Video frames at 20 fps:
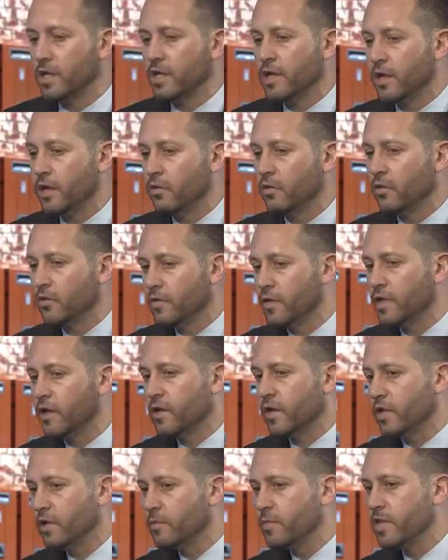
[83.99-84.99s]
Now,
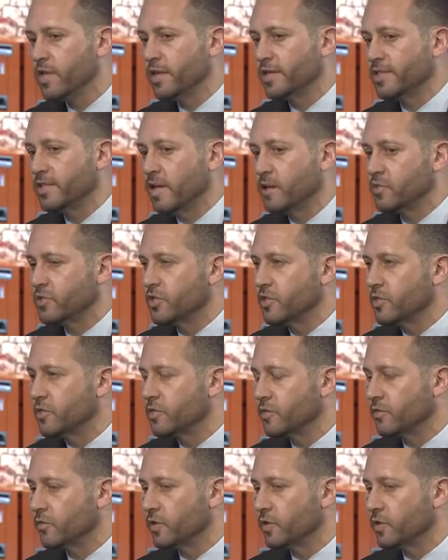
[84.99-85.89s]
there can be exceptions.